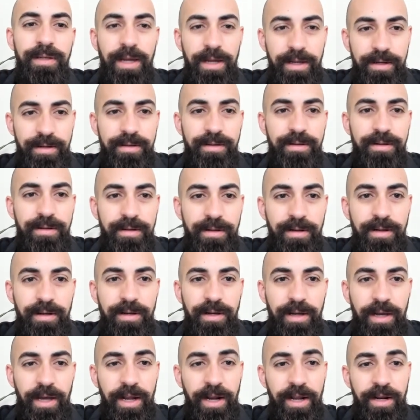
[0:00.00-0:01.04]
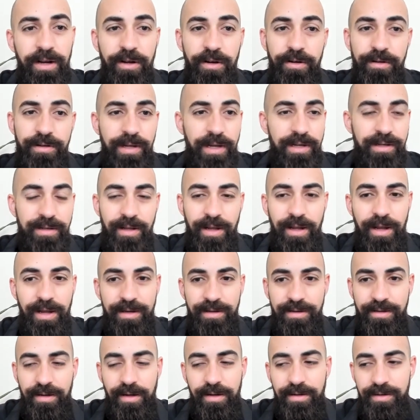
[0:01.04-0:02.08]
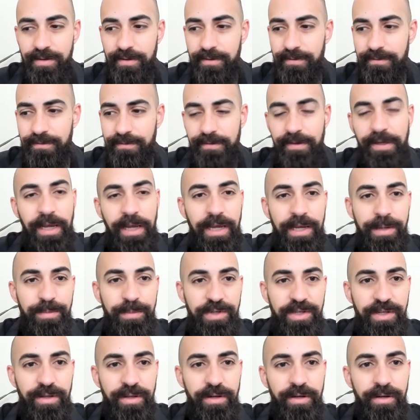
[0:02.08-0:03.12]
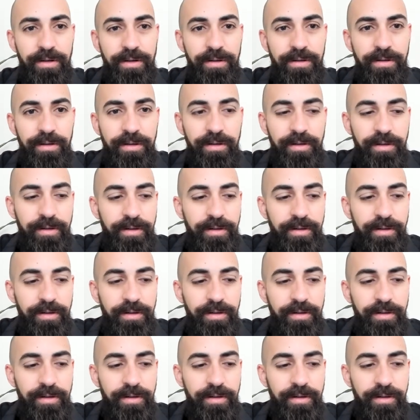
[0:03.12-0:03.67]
Yes, and I know Tesla has tons of games in their